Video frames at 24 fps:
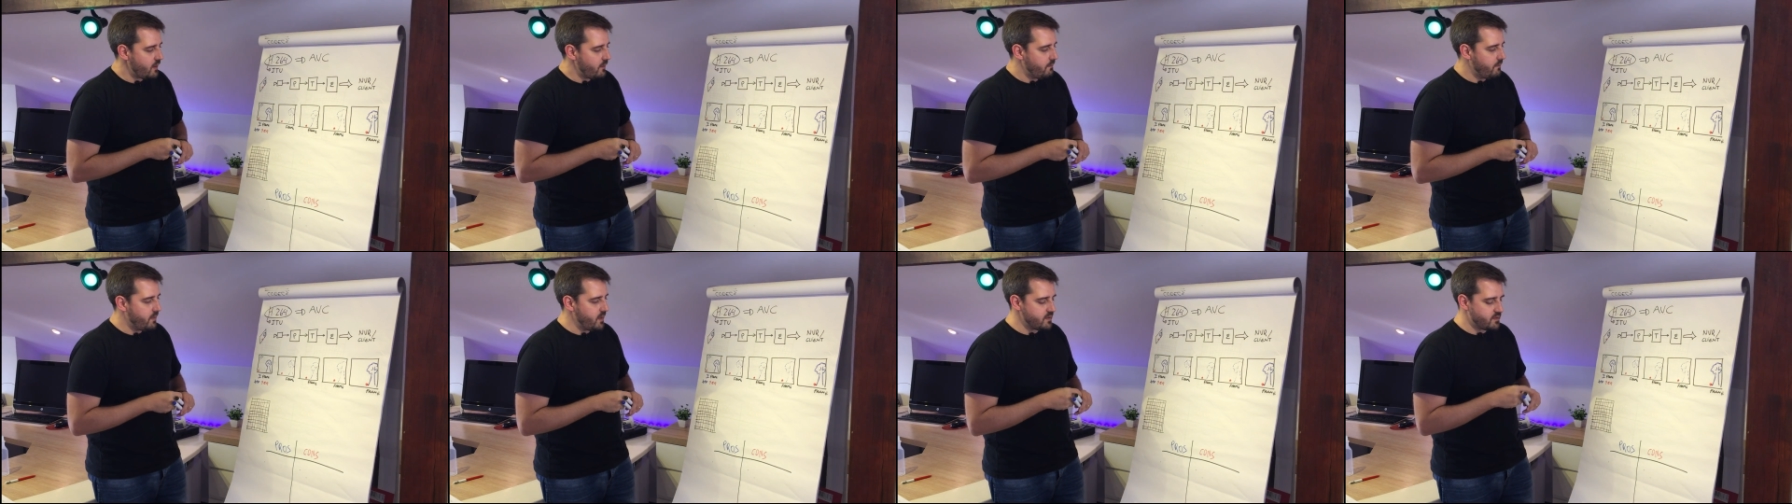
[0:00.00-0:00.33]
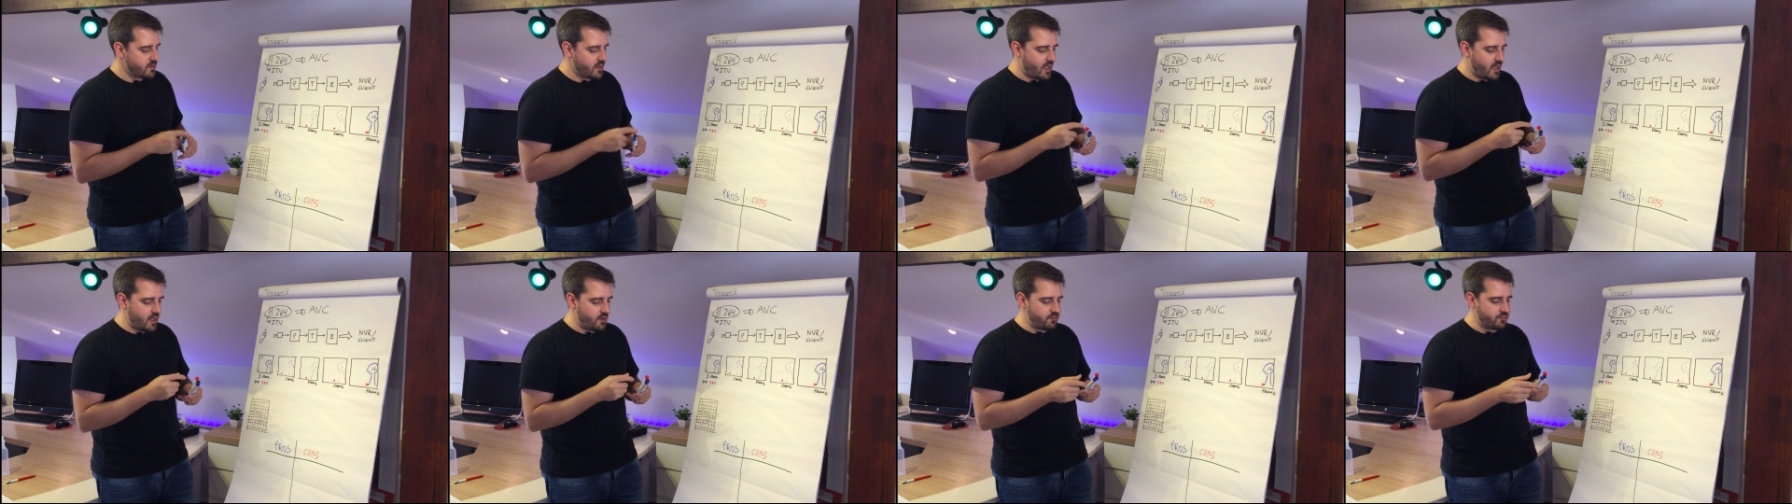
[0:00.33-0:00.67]
But
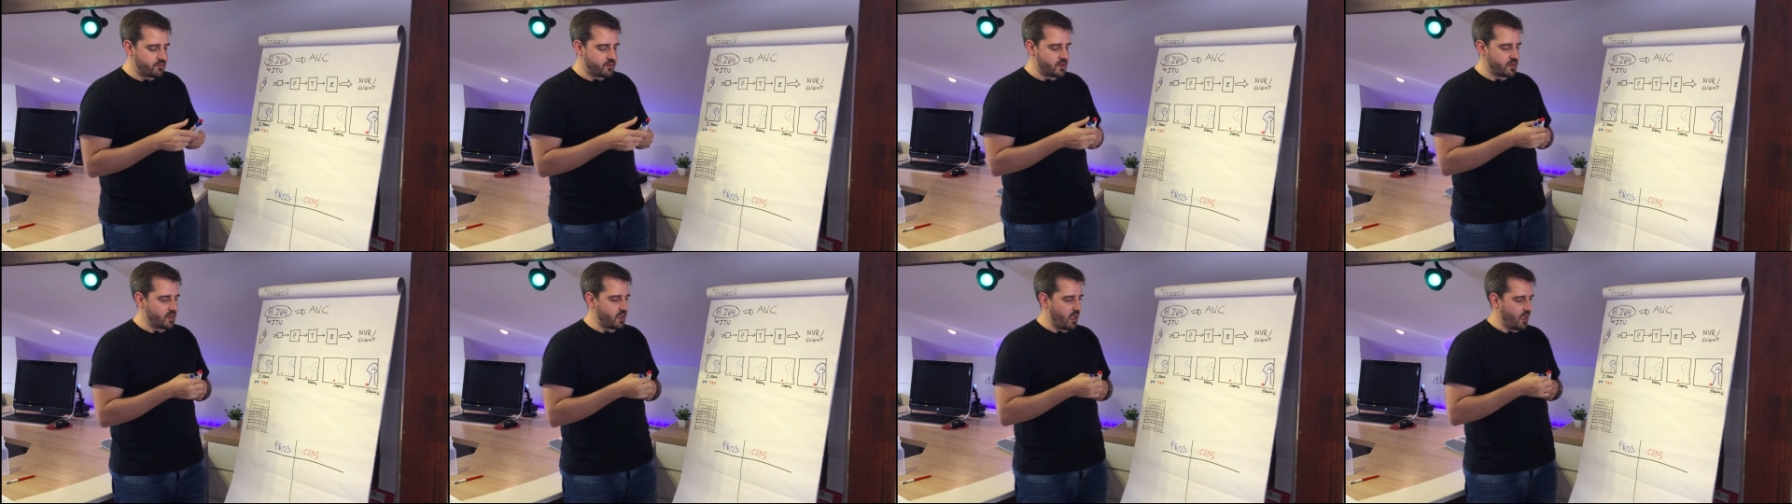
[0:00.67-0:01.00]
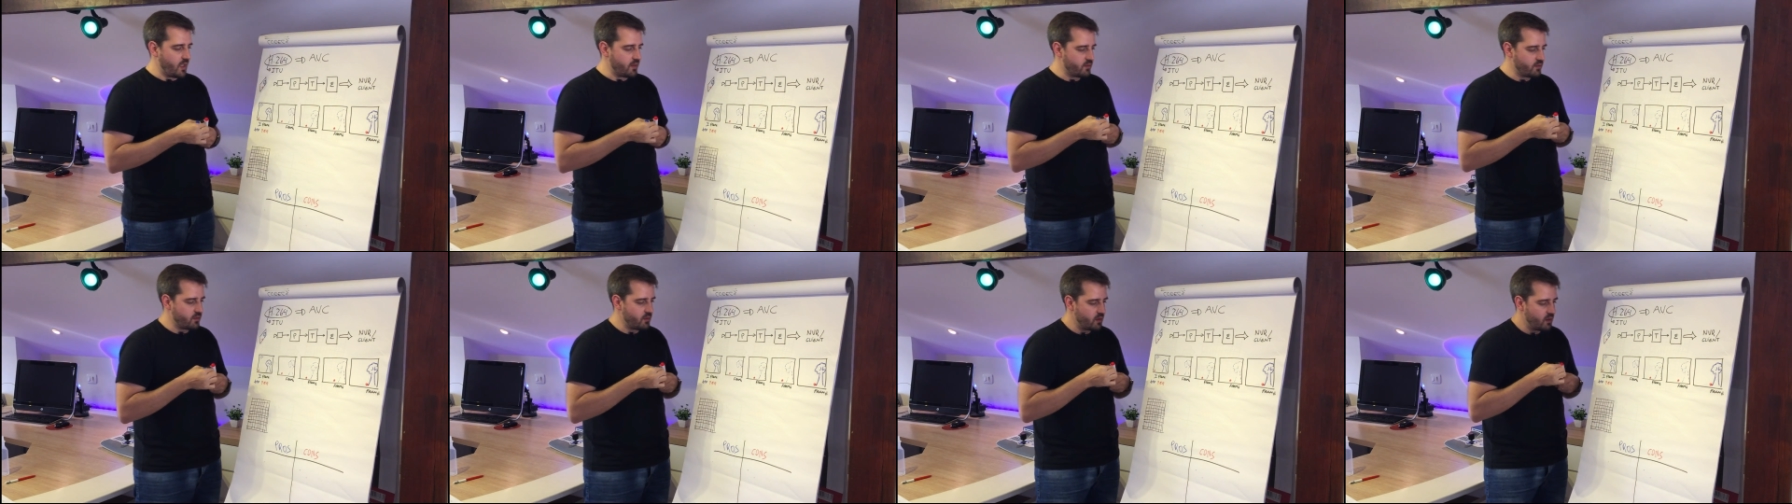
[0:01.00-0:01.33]
after
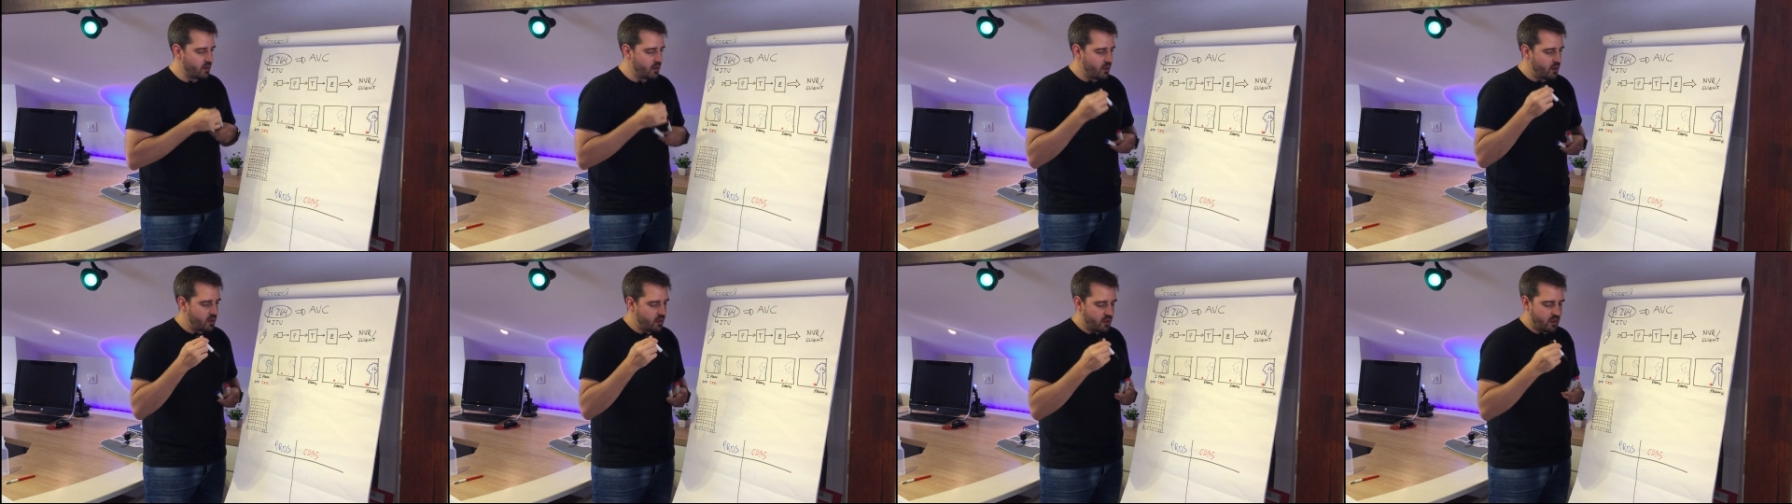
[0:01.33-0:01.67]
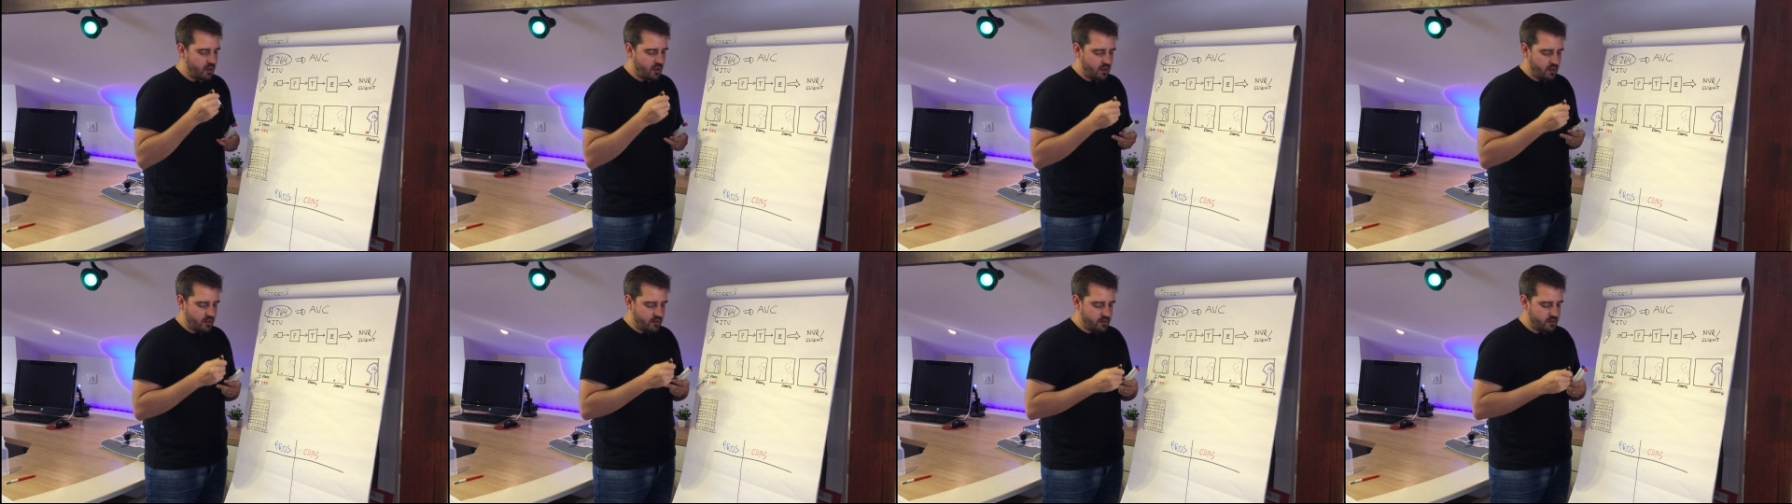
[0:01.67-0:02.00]
that,
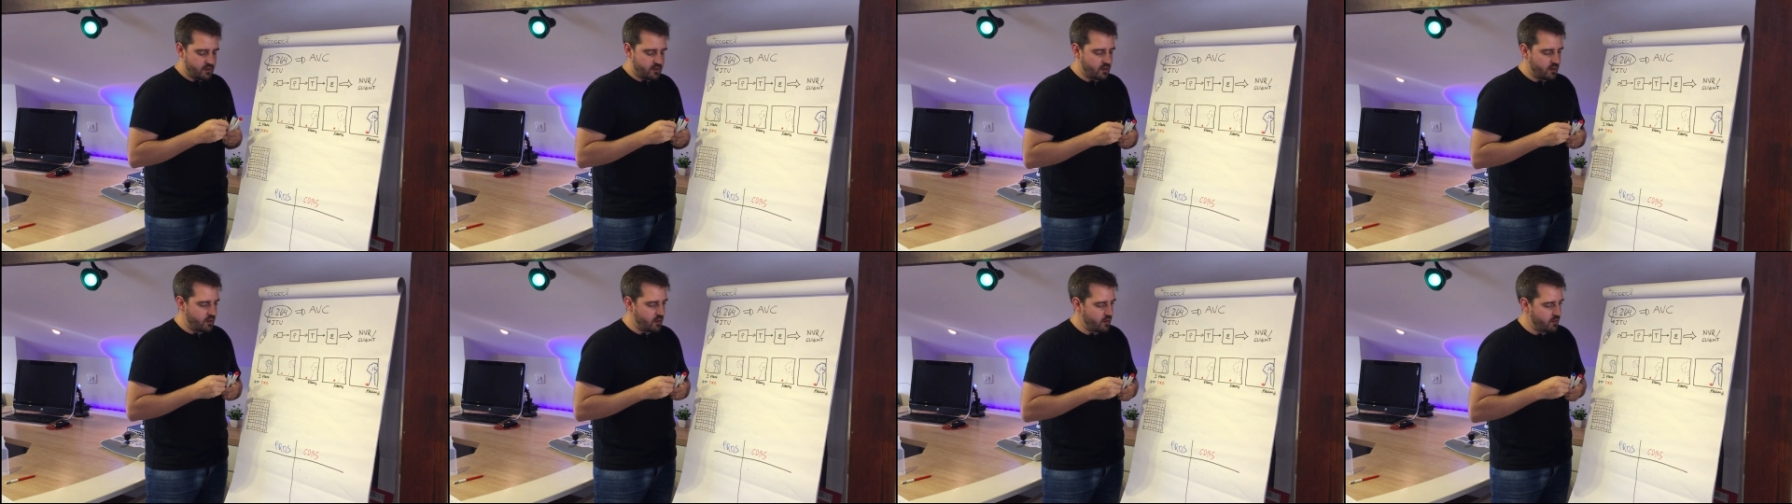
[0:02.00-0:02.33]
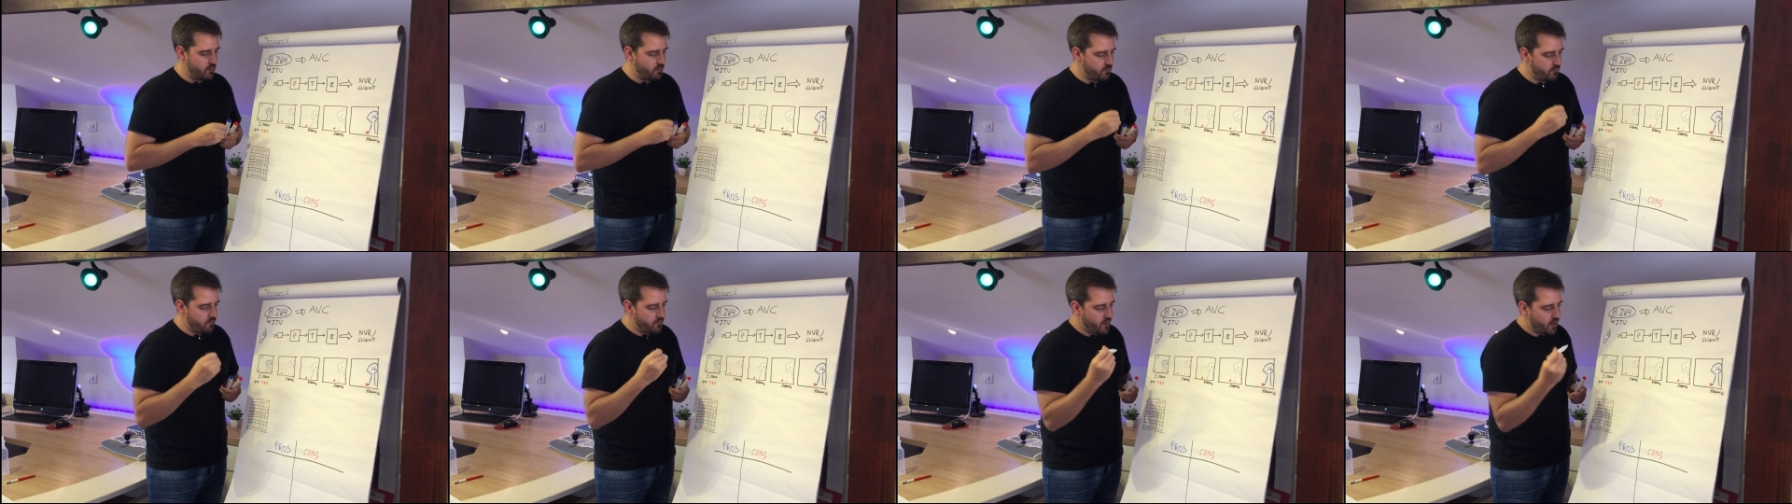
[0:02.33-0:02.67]

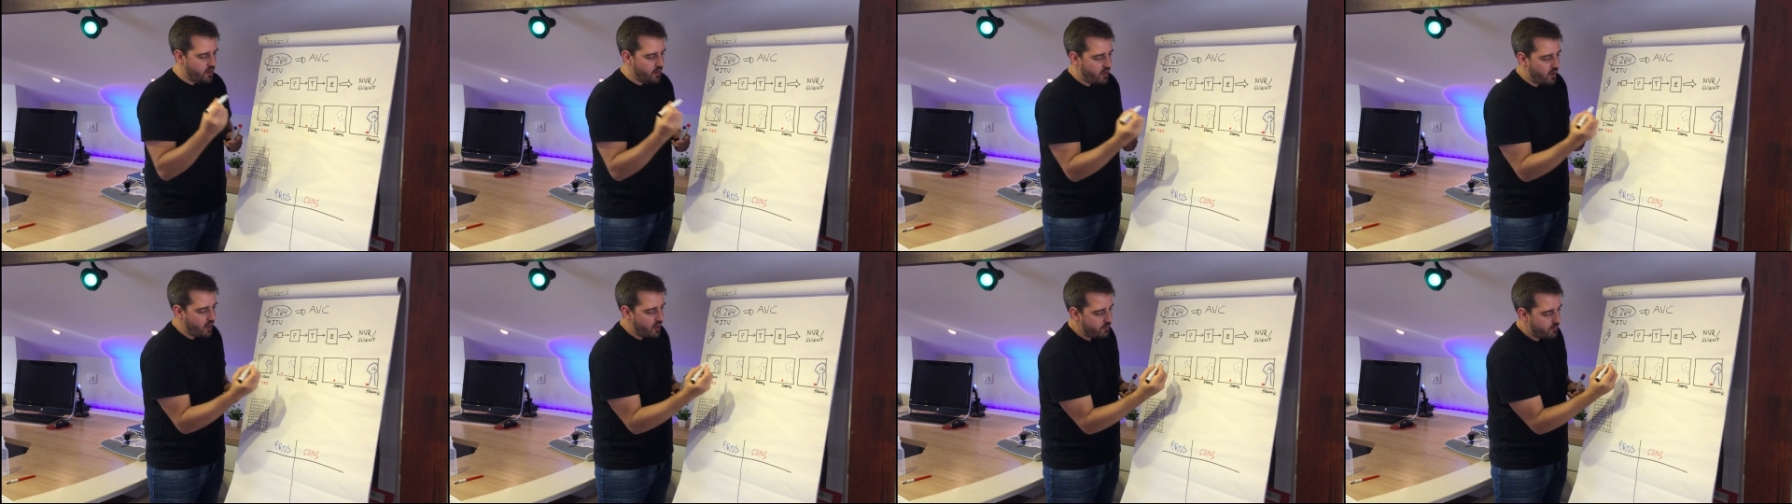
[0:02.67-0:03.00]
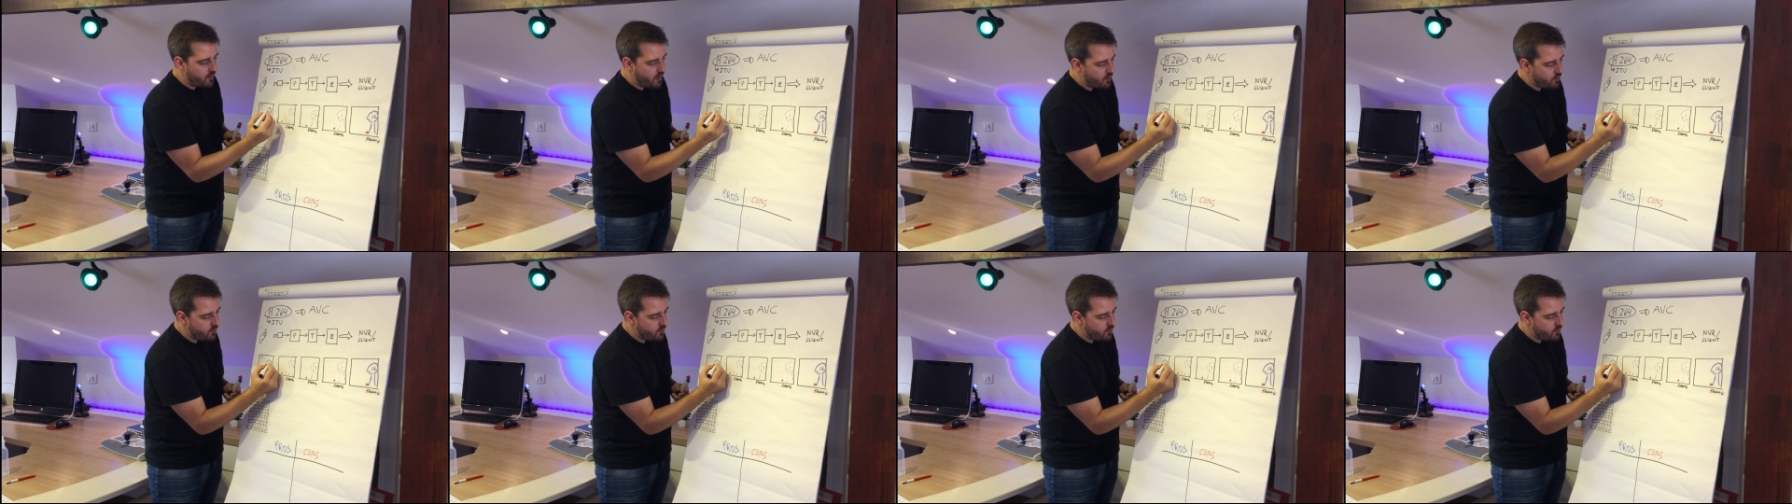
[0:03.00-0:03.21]
the camera